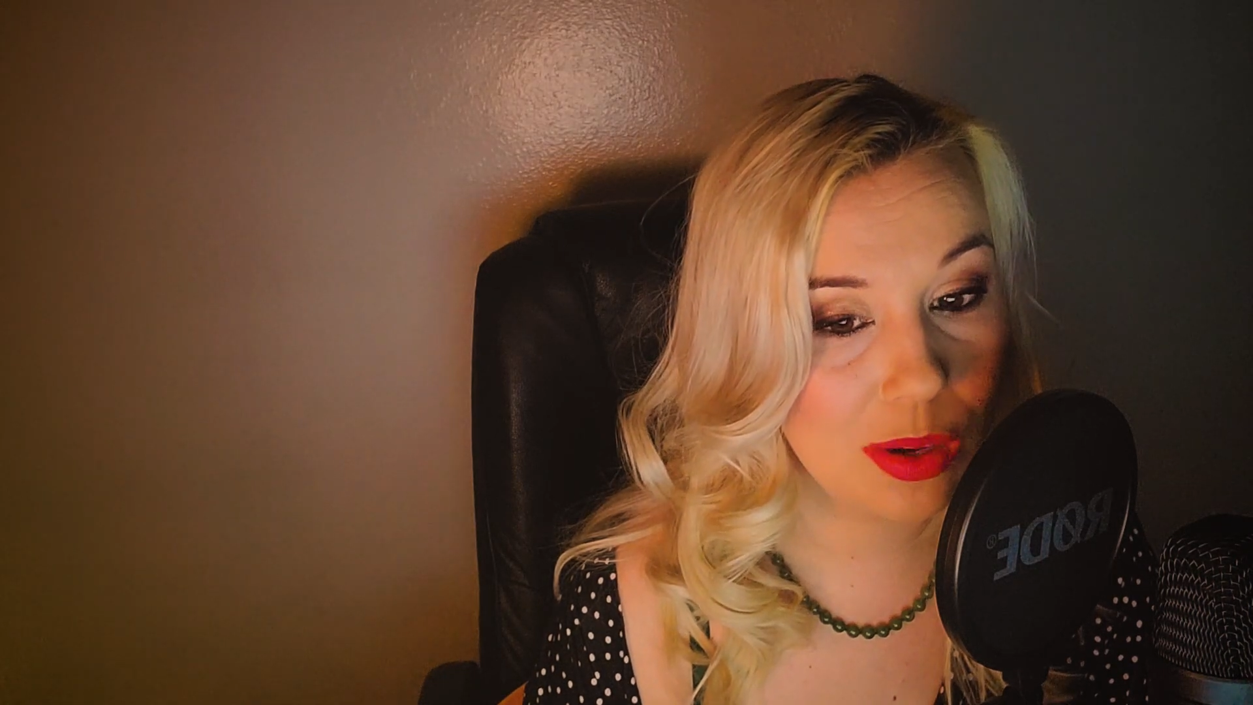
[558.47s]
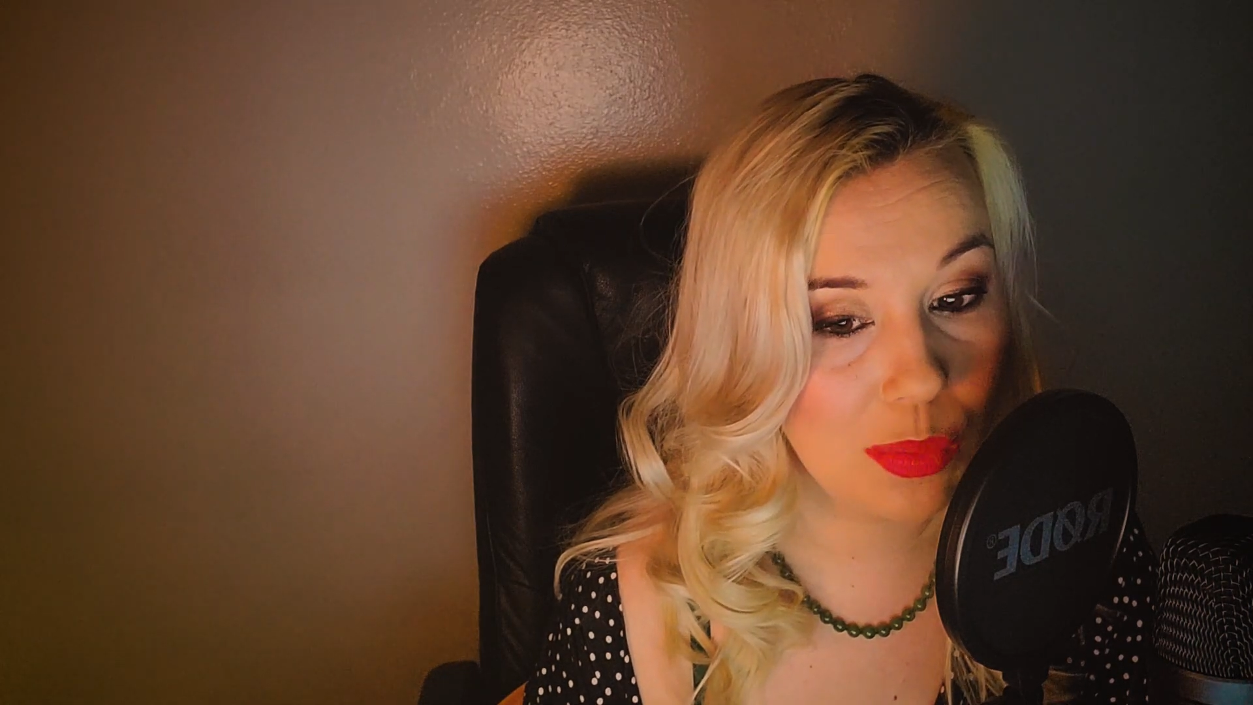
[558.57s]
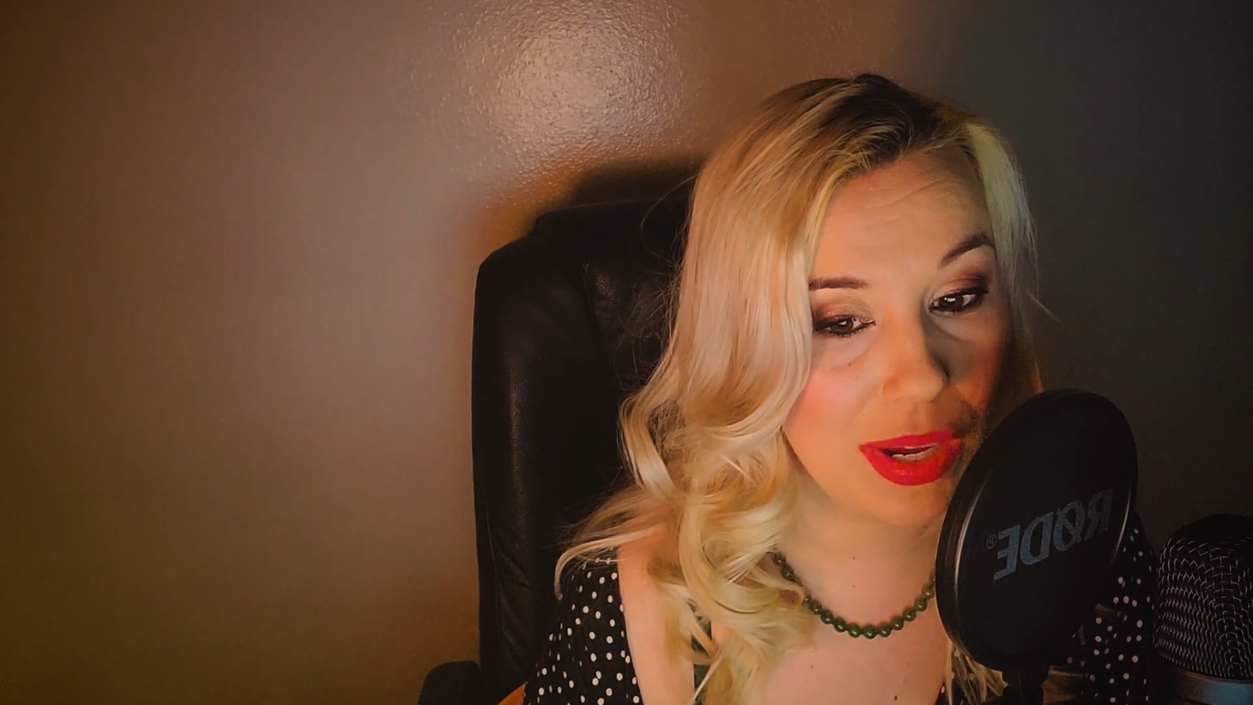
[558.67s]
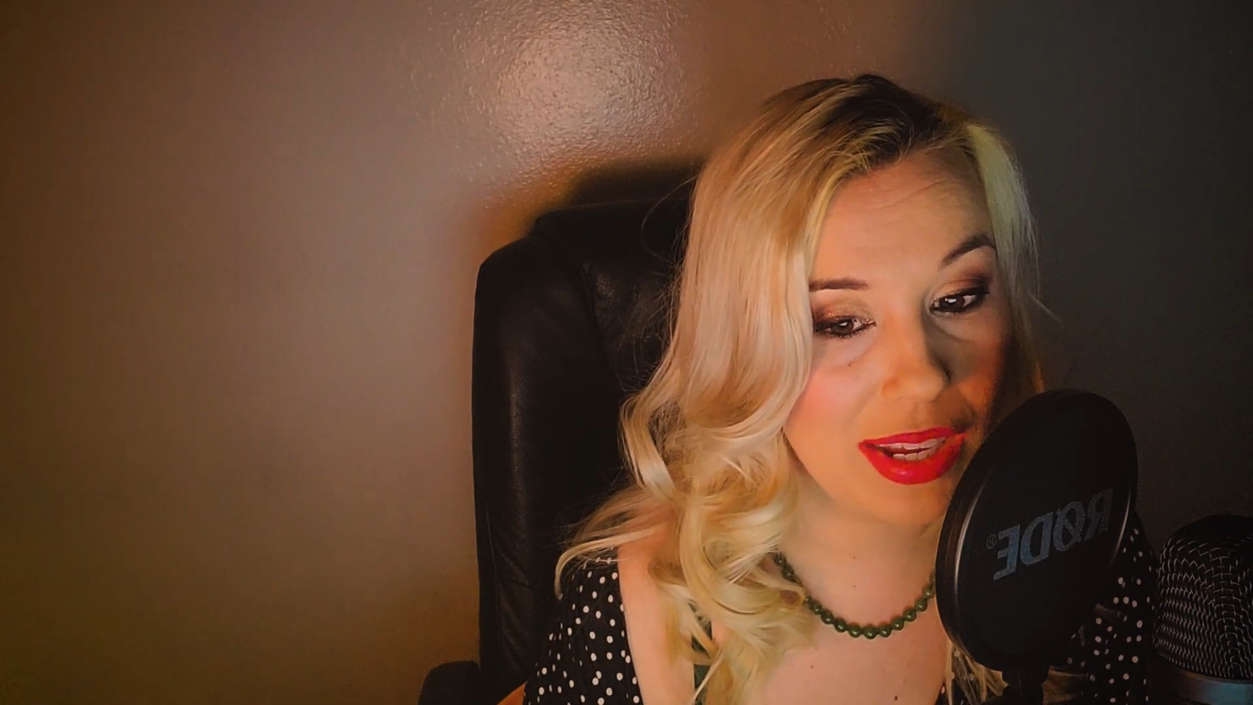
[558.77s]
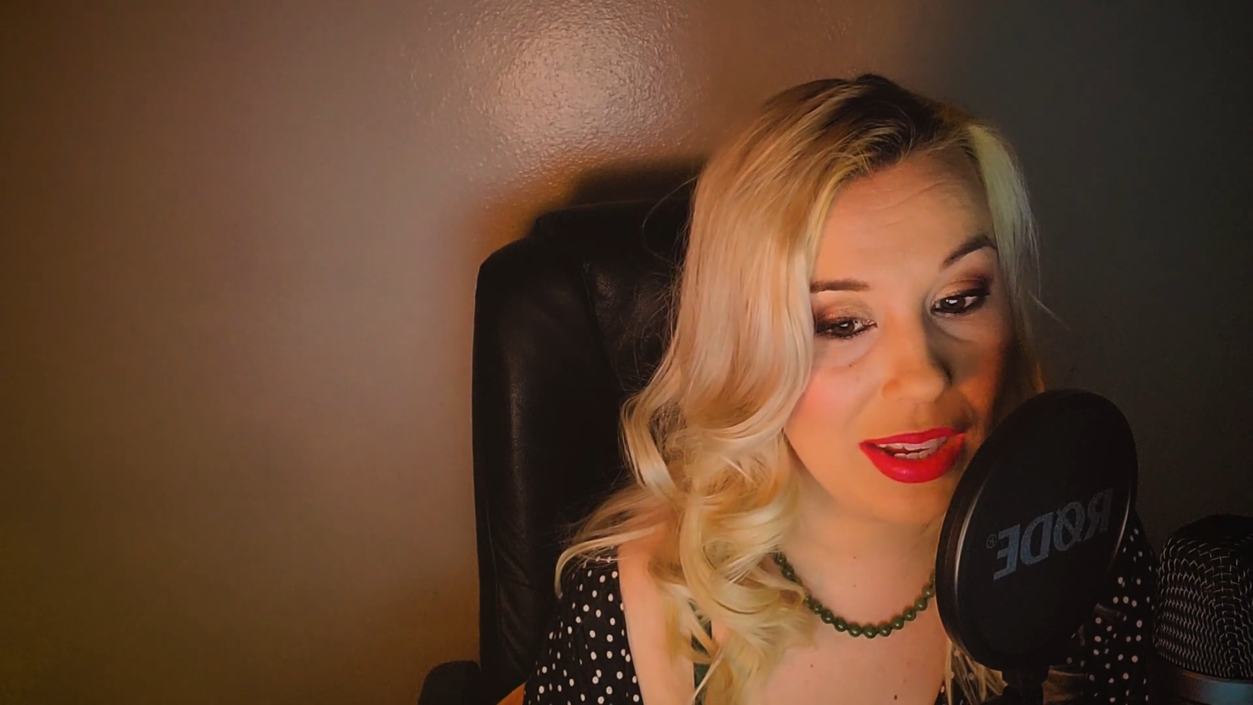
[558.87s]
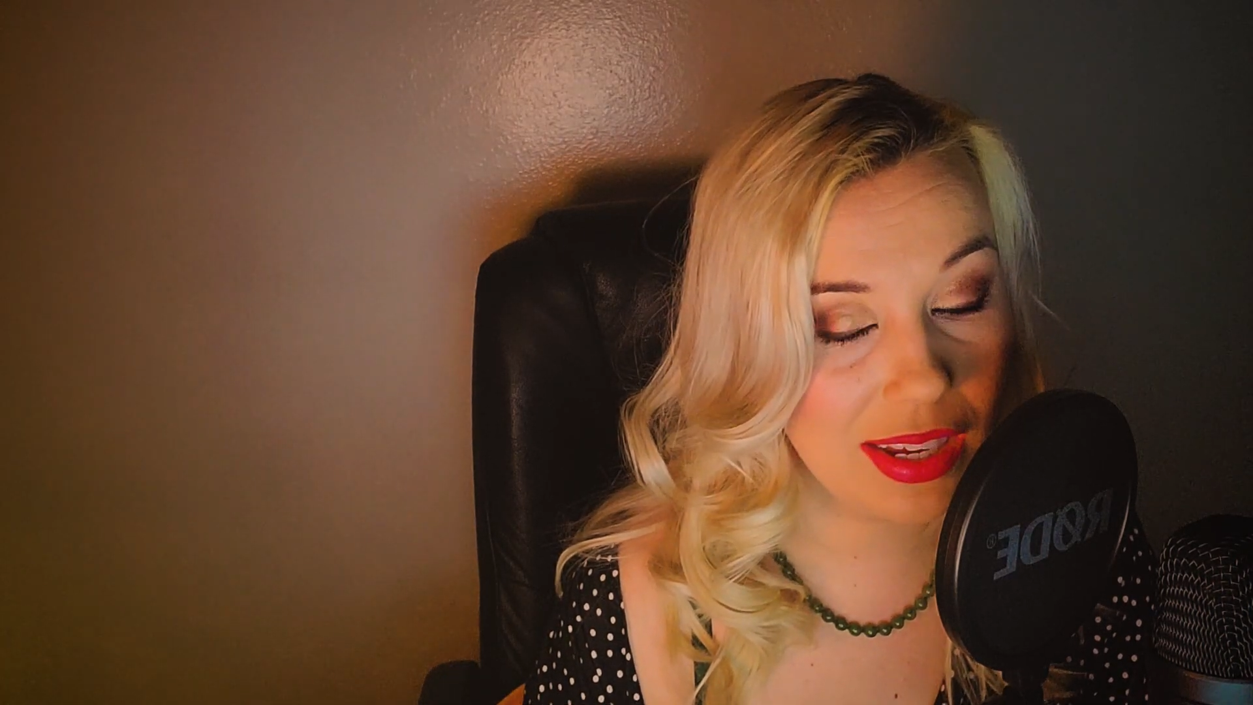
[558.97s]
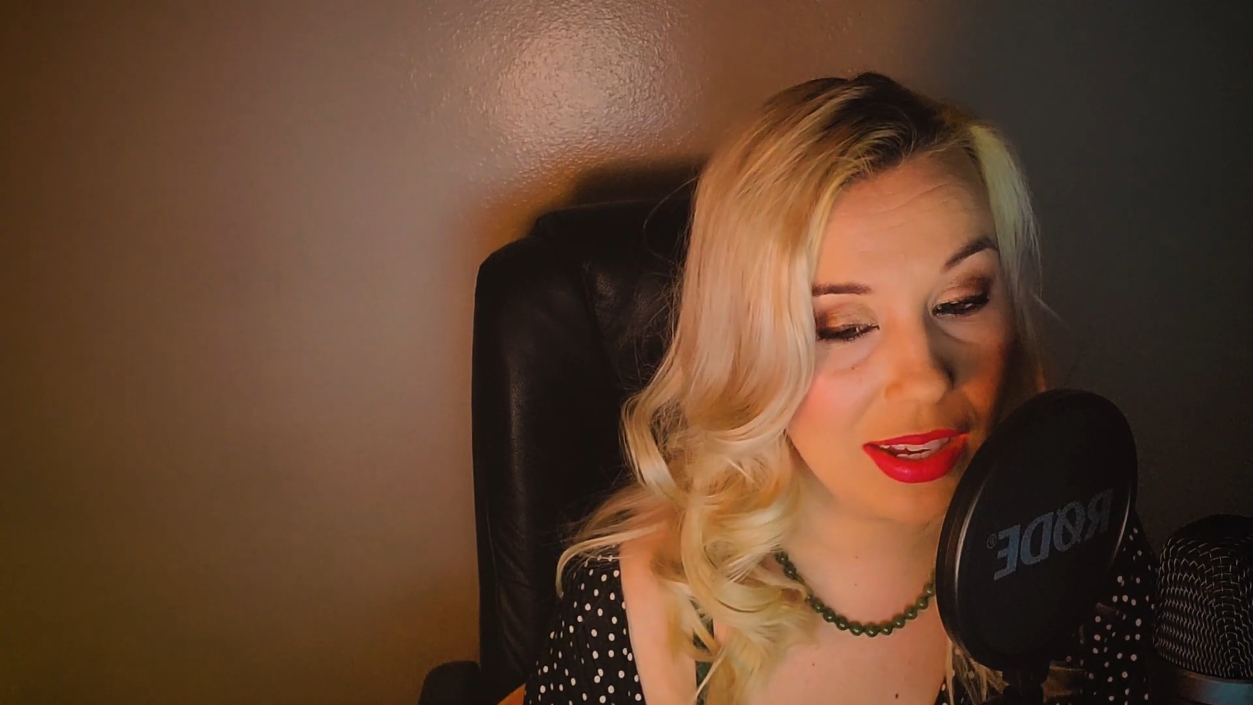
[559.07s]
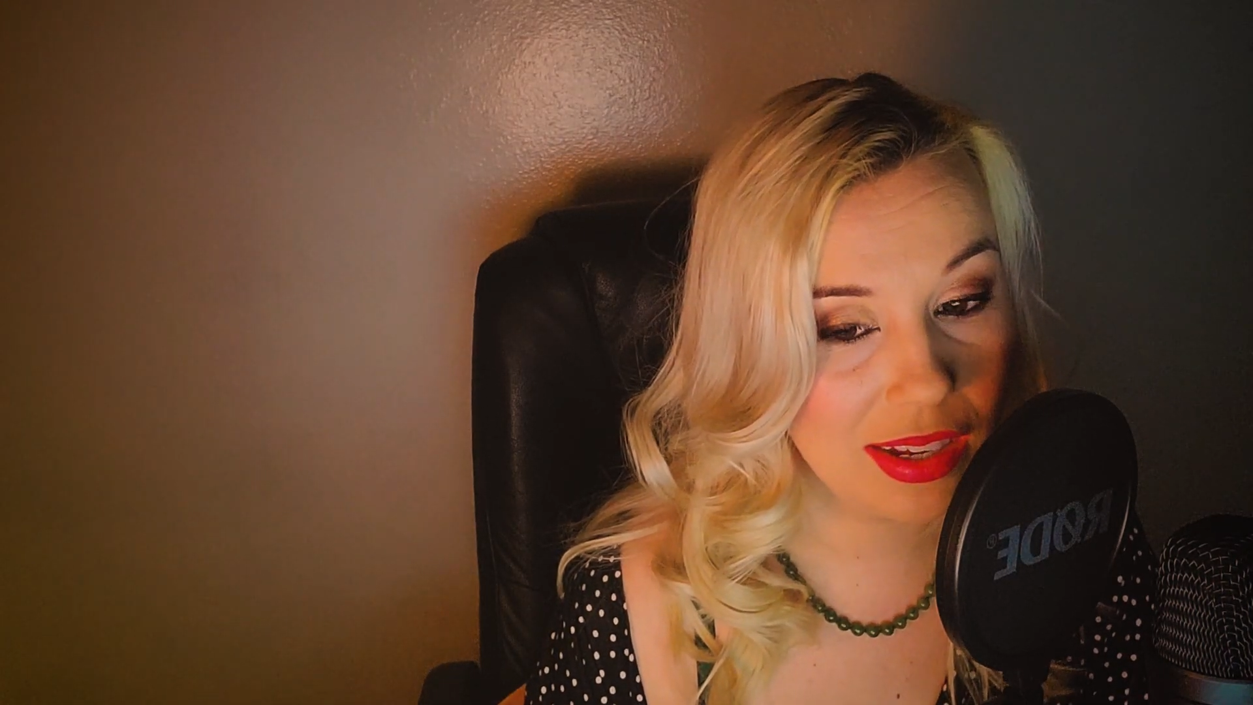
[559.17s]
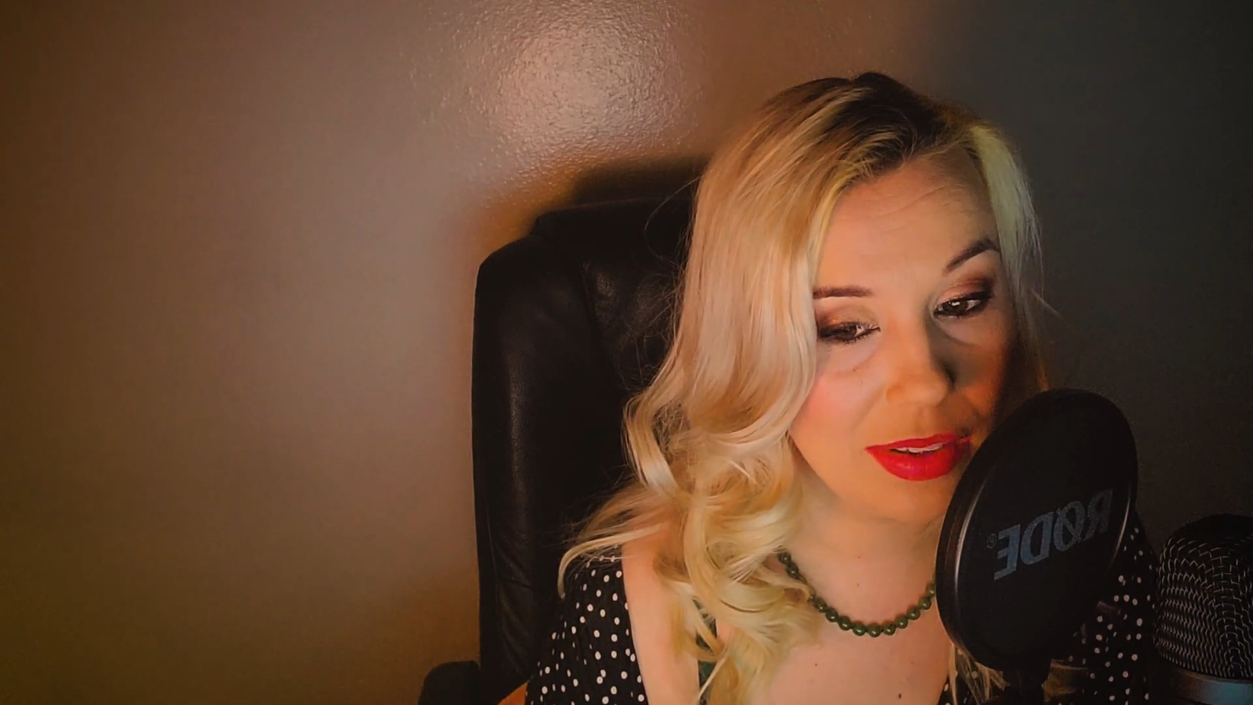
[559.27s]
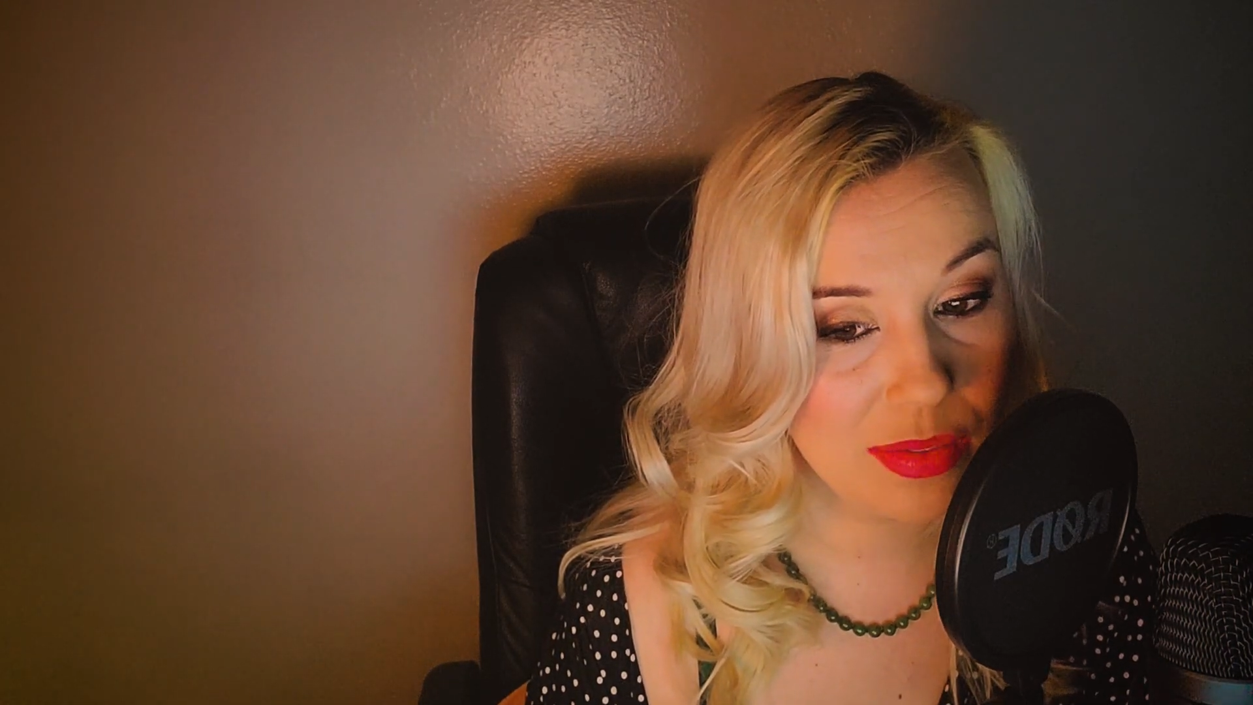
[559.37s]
awake.